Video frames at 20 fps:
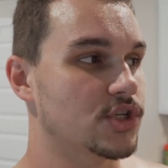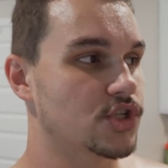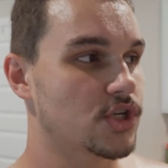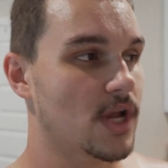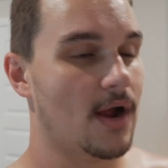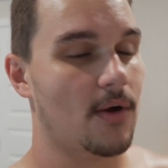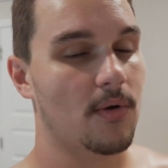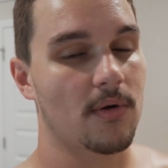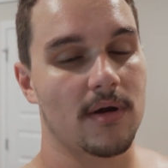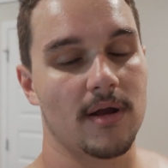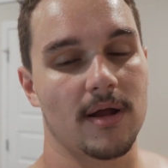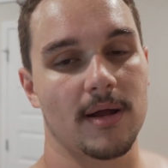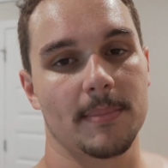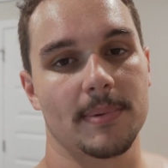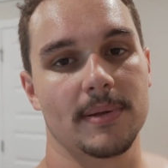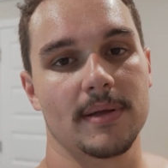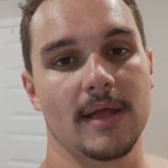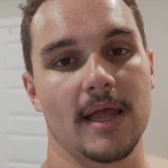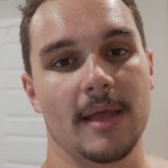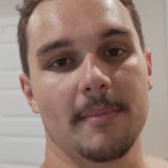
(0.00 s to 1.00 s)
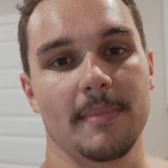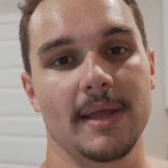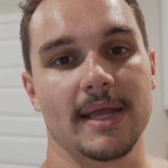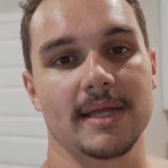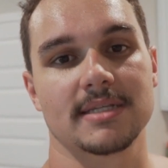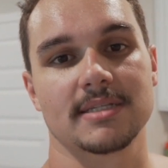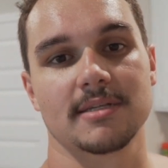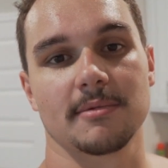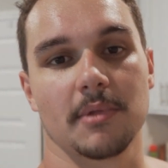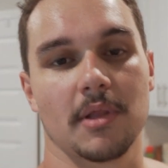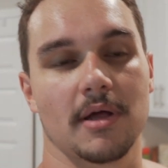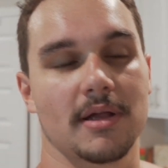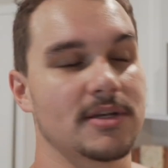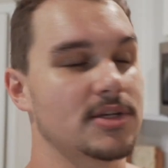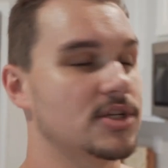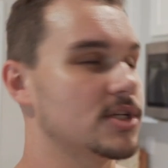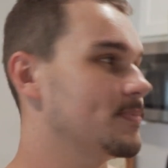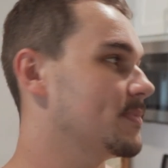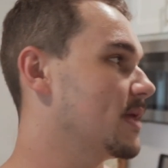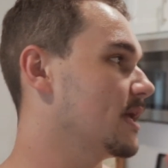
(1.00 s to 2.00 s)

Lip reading: shower up and make some lunch.